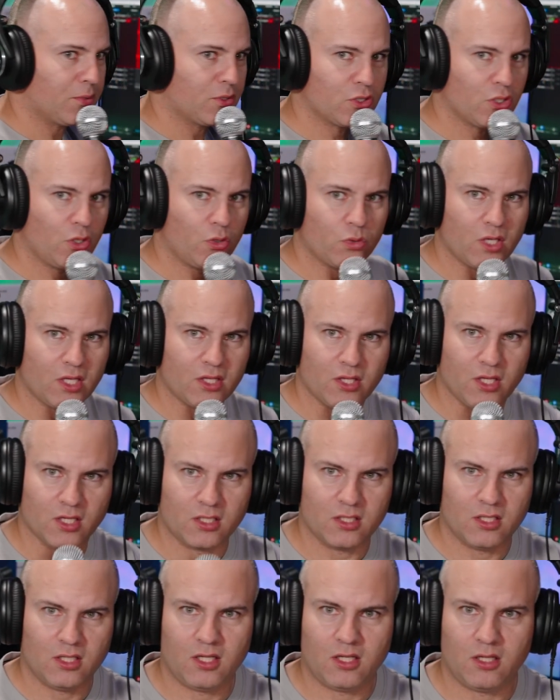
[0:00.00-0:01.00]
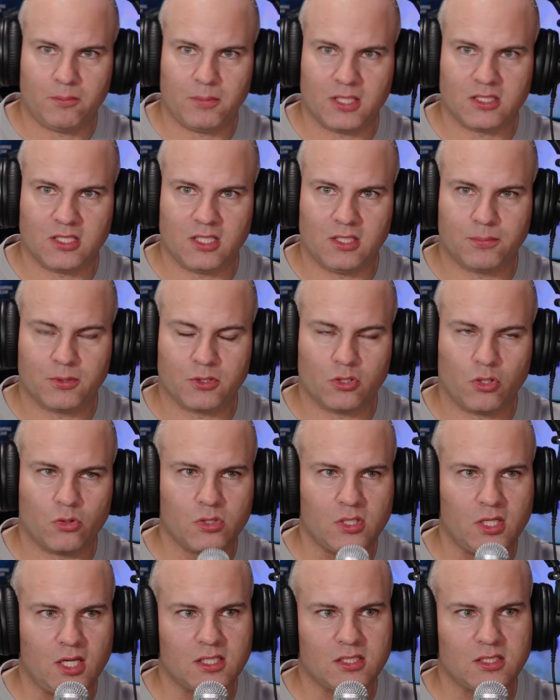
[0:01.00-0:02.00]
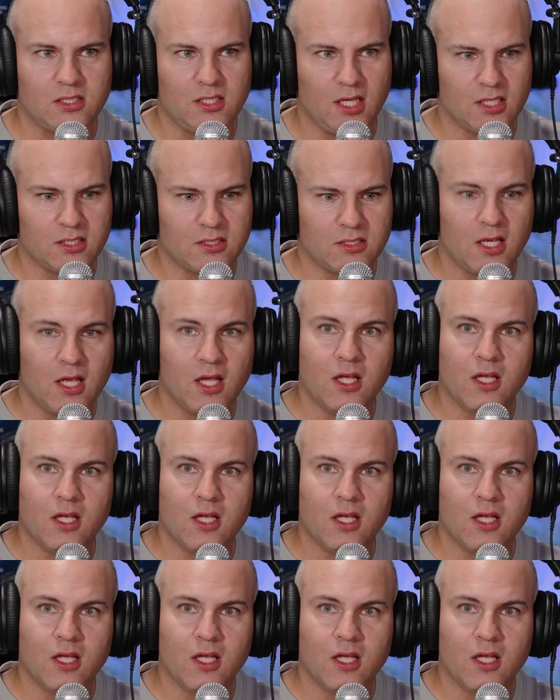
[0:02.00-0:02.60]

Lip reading: tone, I think. A little bit deeper tone. Yes, yes.